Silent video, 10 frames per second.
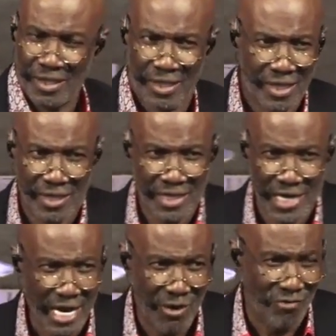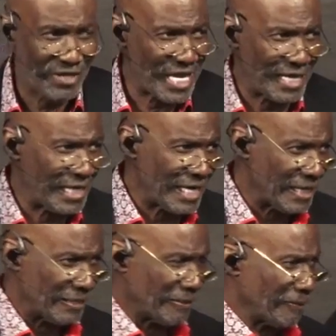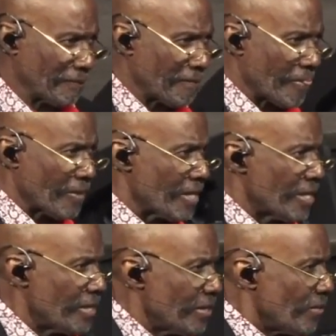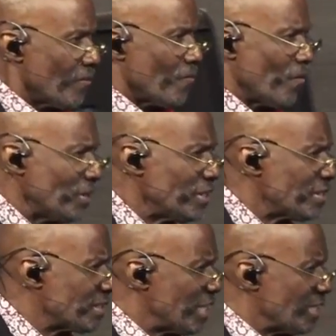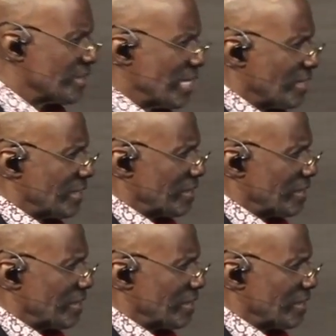Uh, can I go over that again? One of the things that